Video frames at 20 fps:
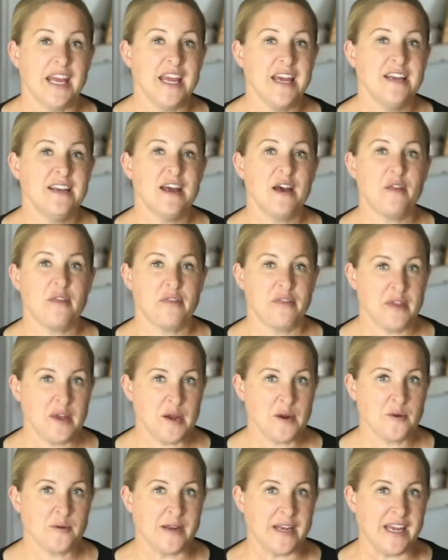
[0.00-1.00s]
in
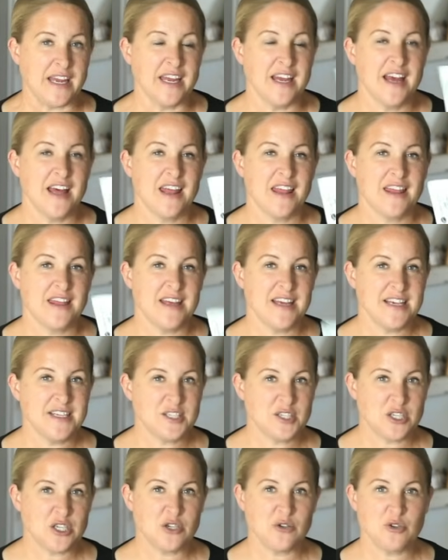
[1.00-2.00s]
theory,
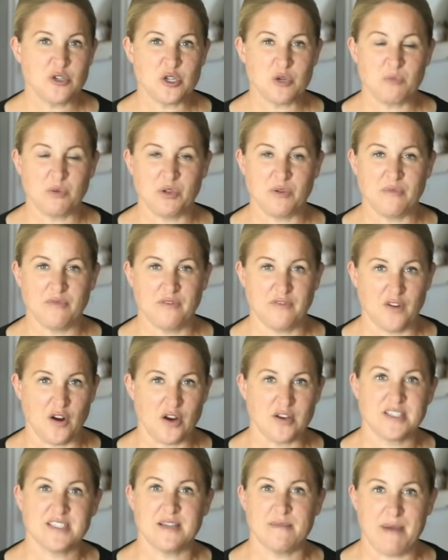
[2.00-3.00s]
these two should bloom
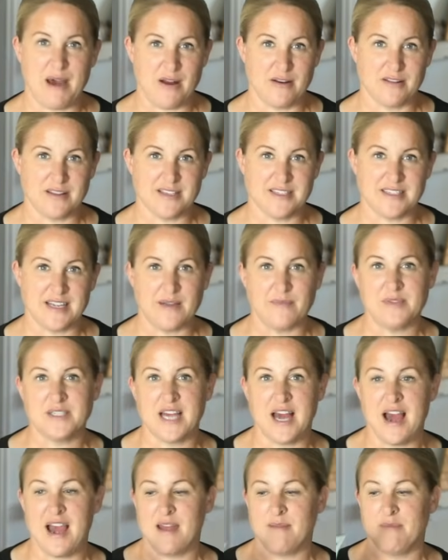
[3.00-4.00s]
first about at the same
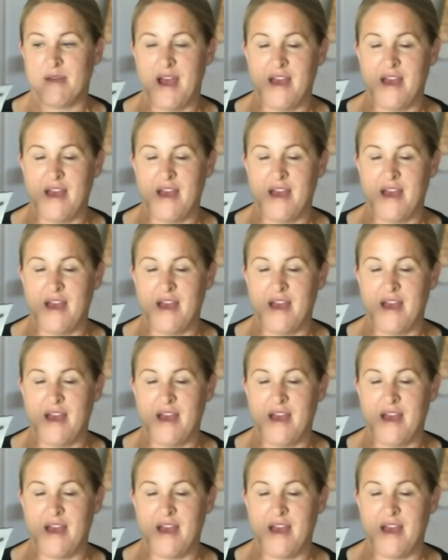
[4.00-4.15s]
time,